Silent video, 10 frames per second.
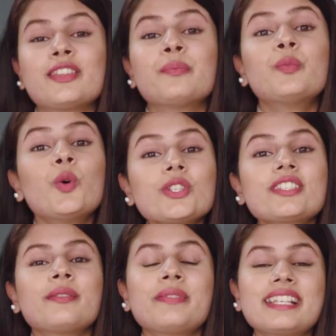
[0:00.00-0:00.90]
The
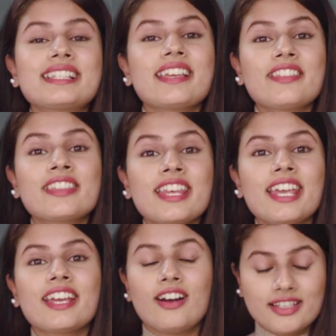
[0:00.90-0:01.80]
most amazing
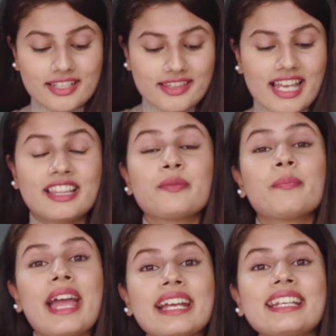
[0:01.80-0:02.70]
thing other than the
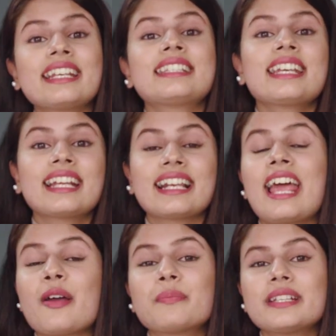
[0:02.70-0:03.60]
magnetic
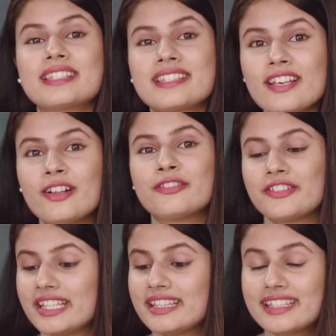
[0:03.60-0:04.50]
clamp itself
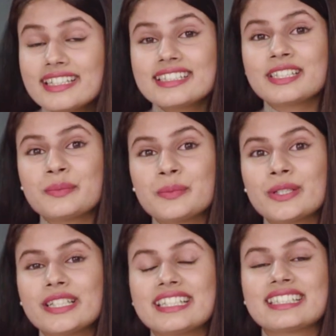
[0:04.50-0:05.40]
in this
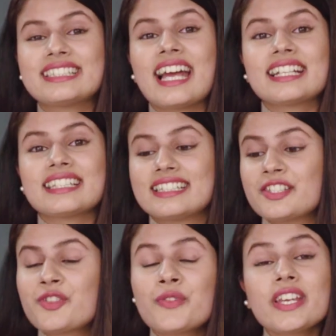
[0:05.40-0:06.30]
gimbal is that
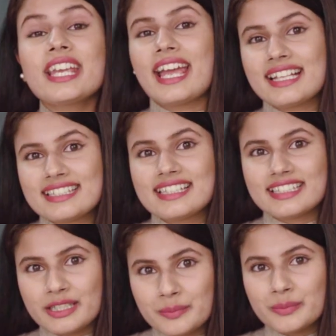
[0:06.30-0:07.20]
it's 3-axis
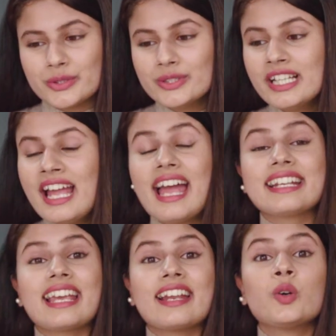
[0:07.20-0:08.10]
gimbal
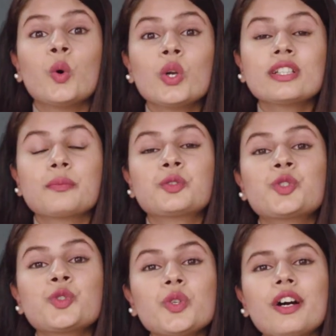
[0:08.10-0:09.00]
and can hold up to
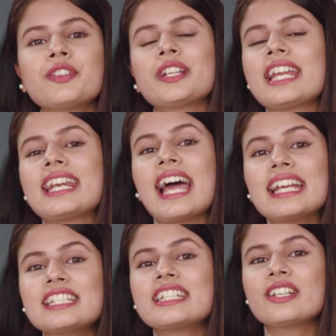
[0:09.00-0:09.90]

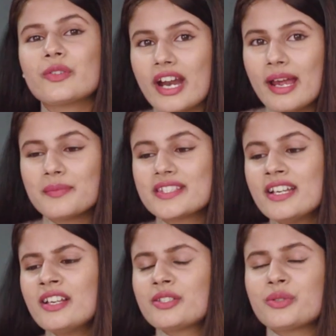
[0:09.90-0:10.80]
290 grams.
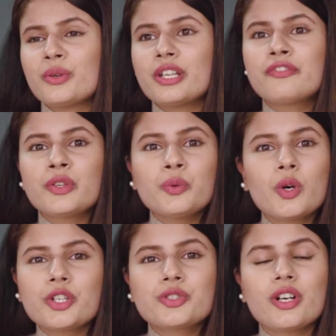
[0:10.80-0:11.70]
So if you
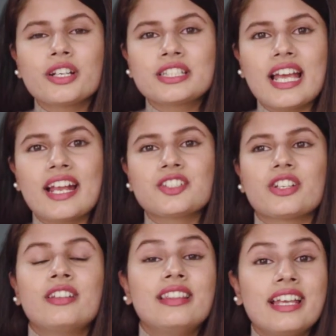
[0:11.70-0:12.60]
want to attach
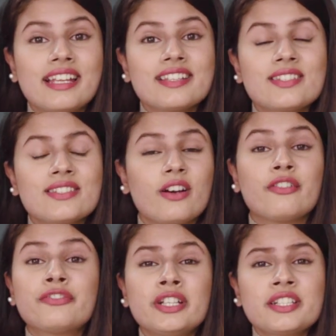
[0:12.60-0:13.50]
a lens, a
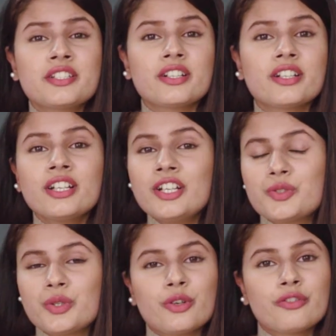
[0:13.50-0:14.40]
filter
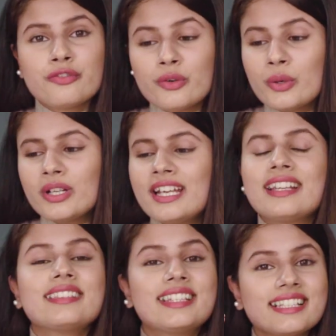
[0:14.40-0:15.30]
to your phone,
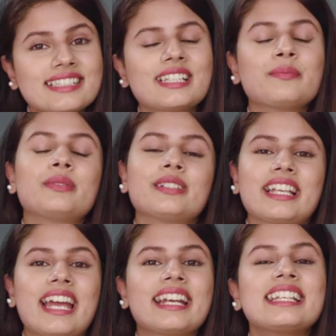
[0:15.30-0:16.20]
this gimbal
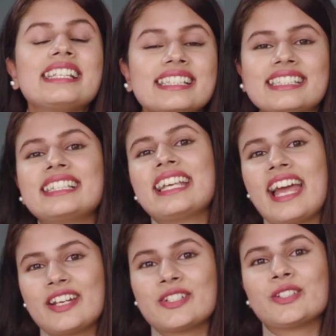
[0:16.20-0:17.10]
can easily
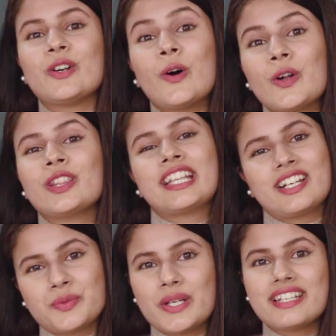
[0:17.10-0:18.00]
handle all
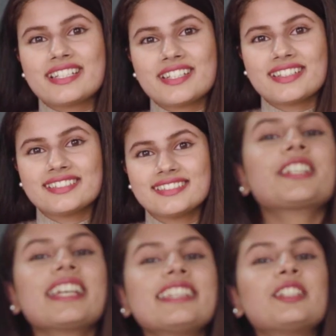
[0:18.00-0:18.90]
that weight. To
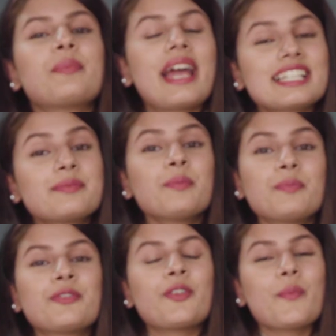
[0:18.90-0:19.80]
get the maximum
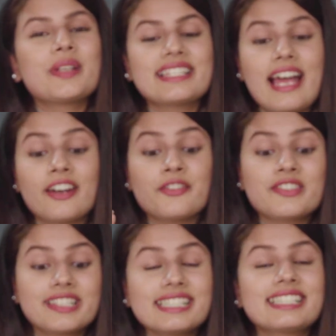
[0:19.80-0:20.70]
performance out
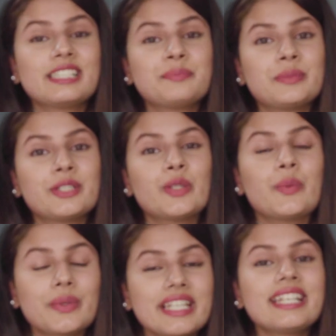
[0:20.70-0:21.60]
of this gimbal,
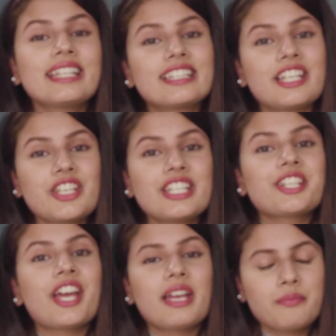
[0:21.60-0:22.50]
we need the
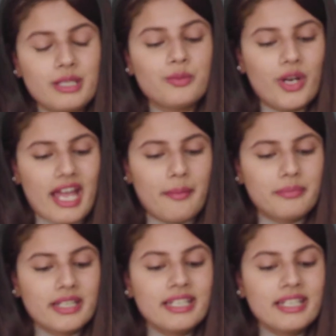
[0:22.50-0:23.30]
DJI Mimo app.